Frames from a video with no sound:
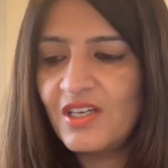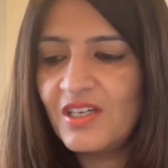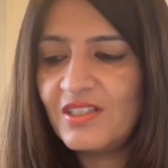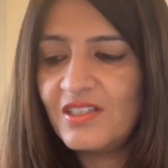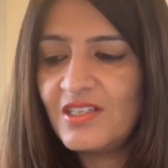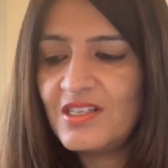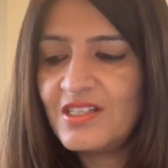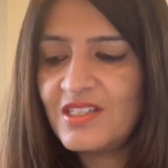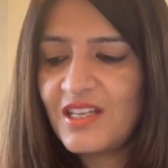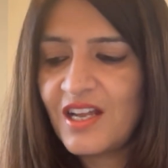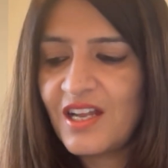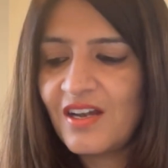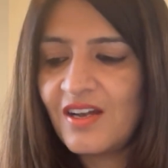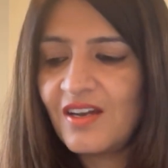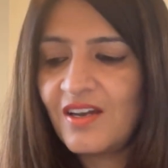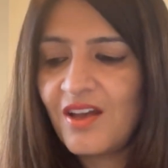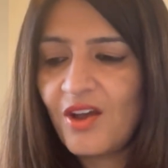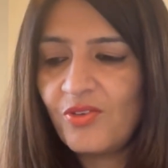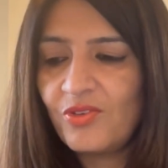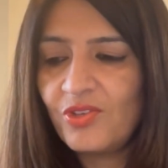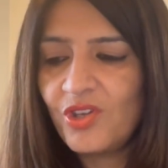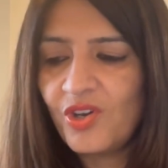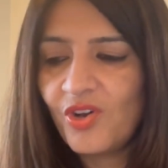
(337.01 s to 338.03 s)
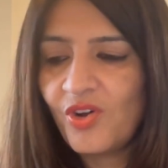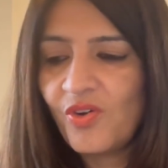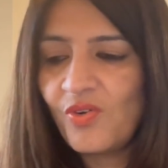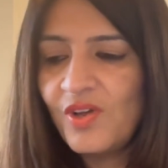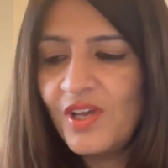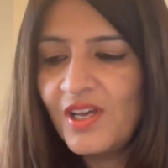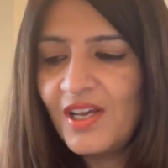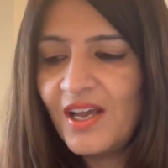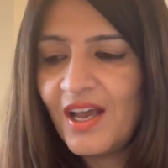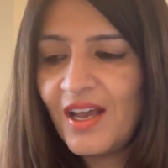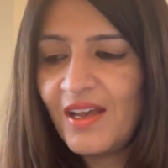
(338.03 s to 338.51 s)
Just settle down, you know.
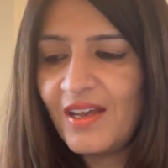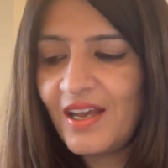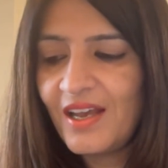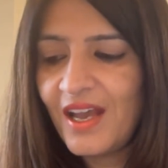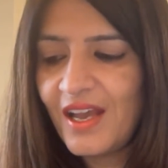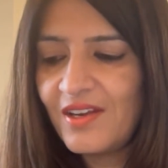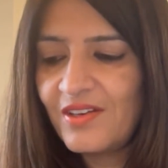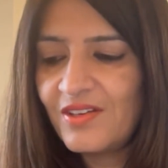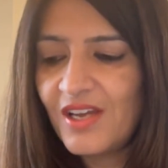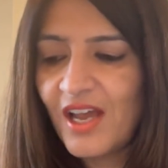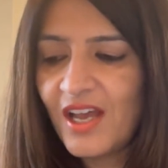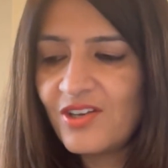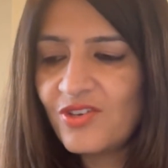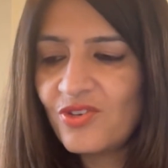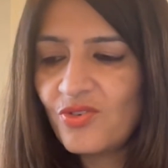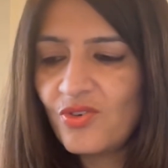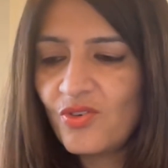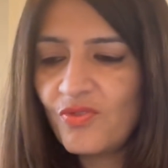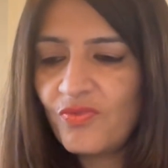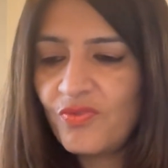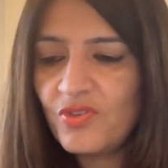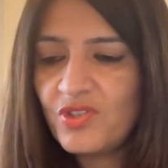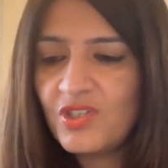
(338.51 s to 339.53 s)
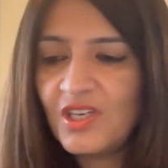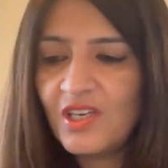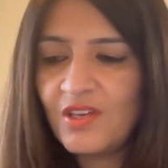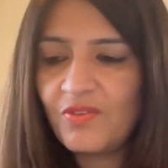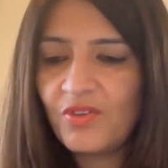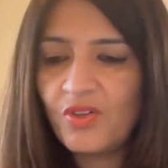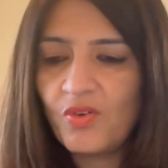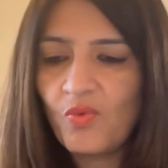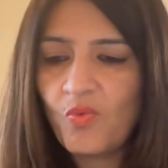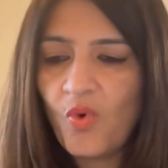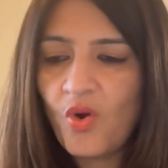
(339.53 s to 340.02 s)
I don't know if you're dealing
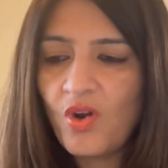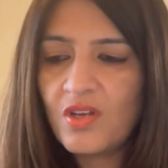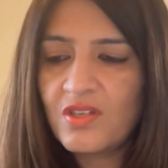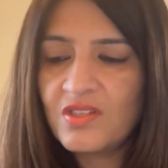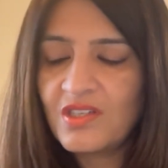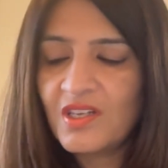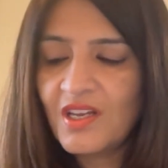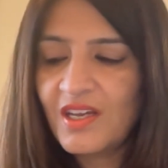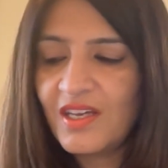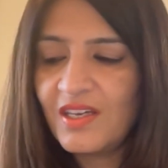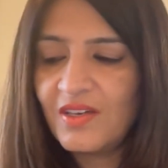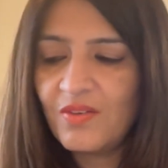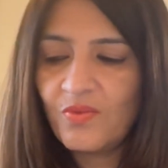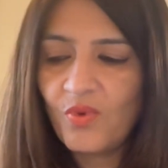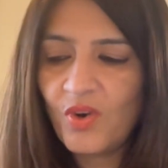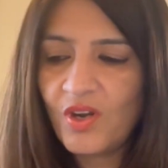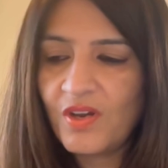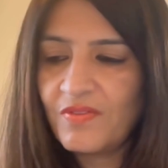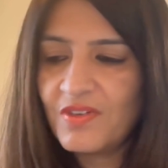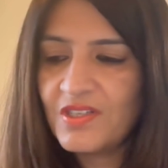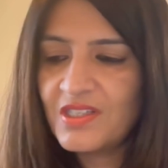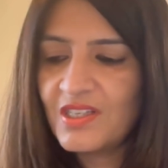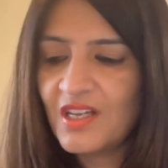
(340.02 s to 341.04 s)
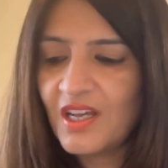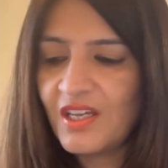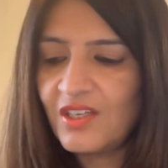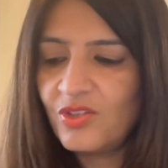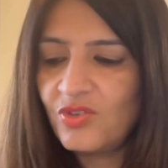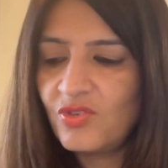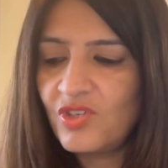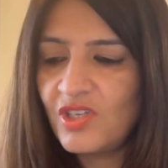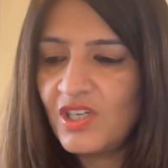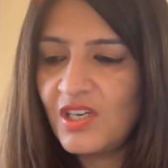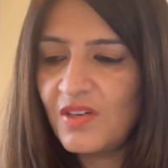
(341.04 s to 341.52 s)
with the water sign, whatever sign
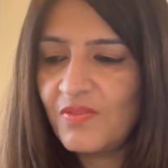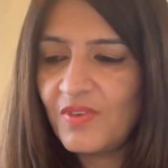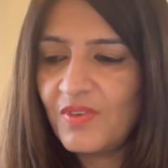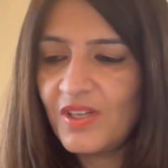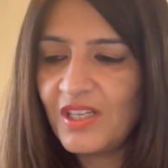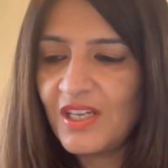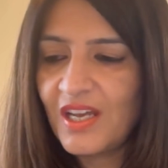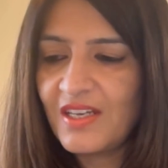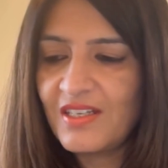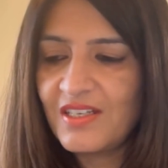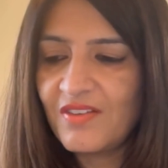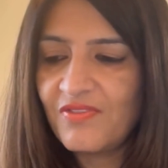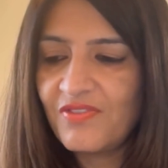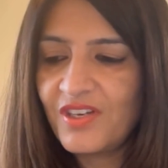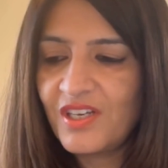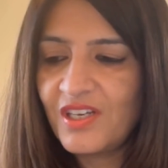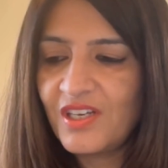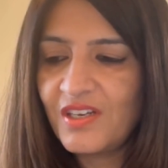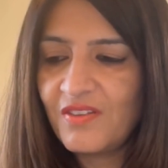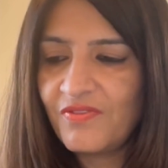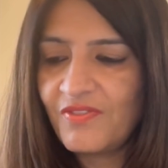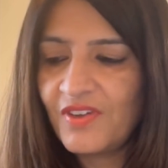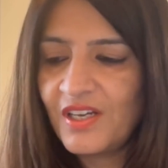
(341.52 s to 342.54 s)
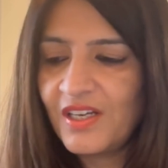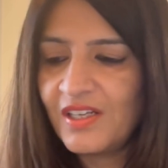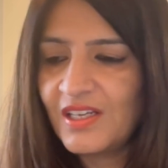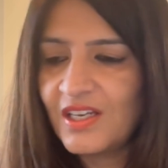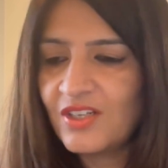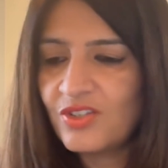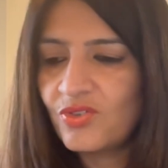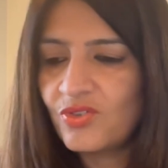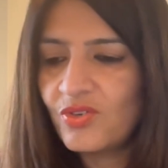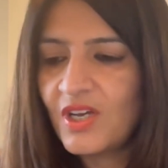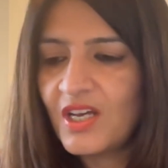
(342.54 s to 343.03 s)
you're dealing with. I definitely feel
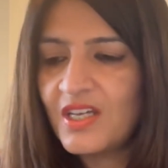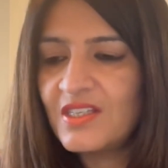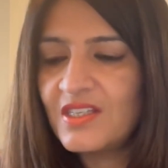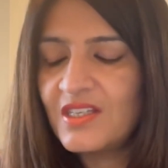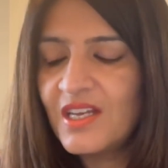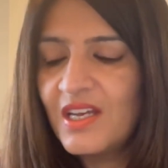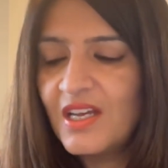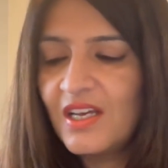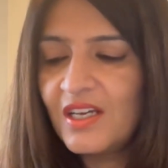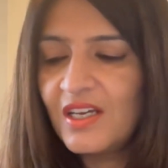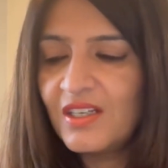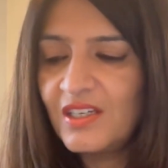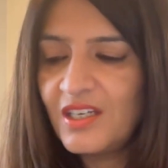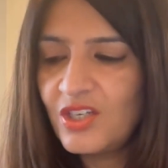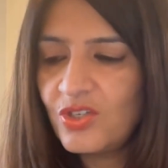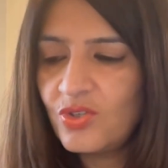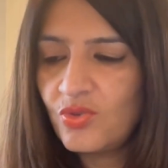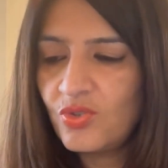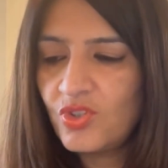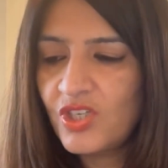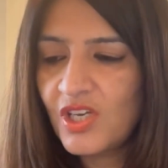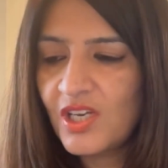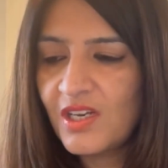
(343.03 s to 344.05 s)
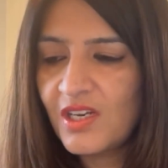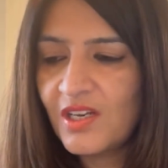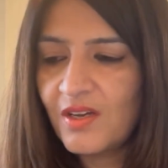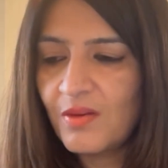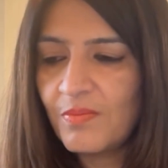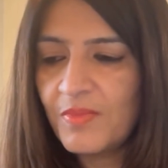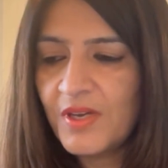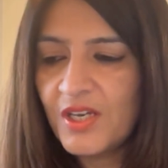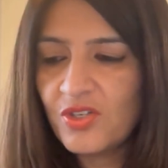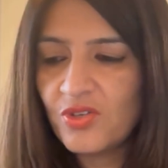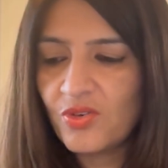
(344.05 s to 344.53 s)
that you guys need to chill a
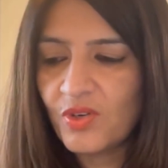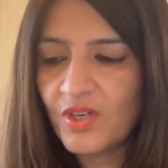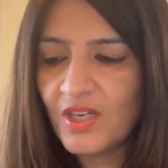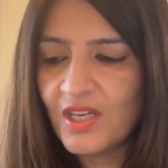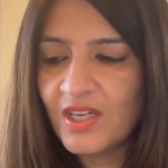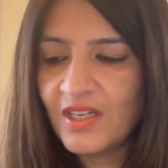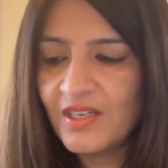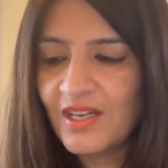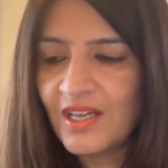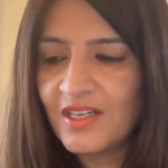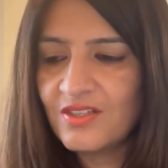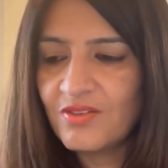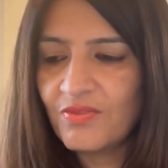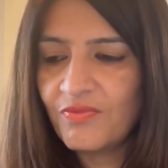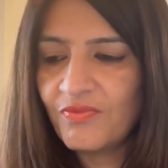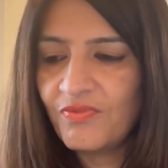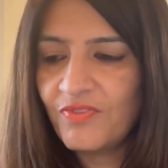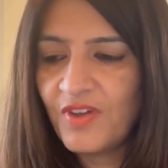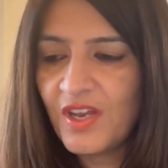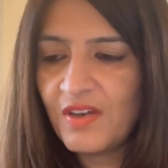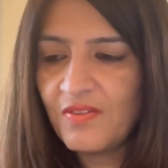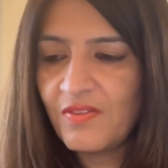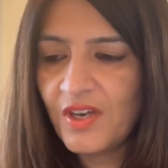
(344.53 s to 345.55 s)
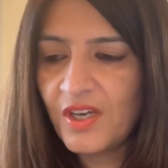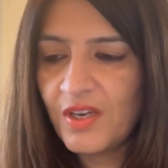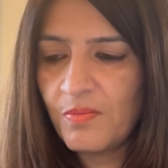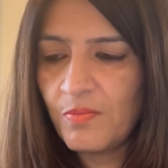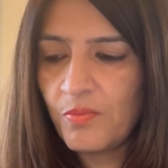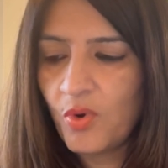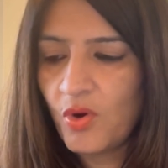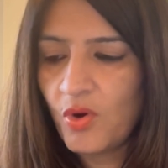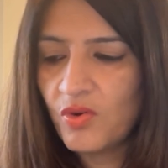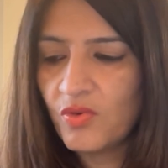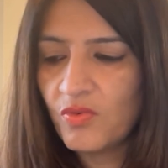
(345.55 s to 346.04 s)
bit, okay? That's very, very
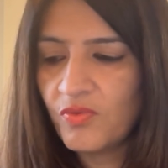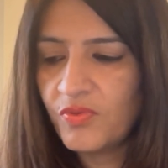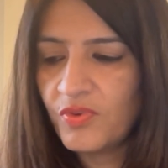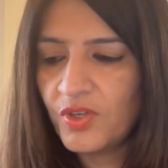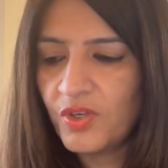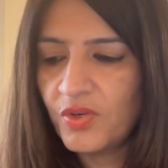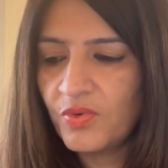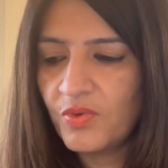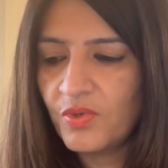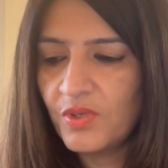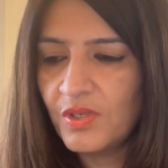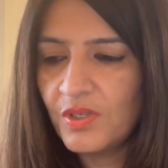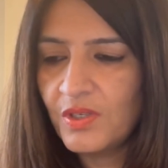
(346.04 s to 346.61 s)
important for you.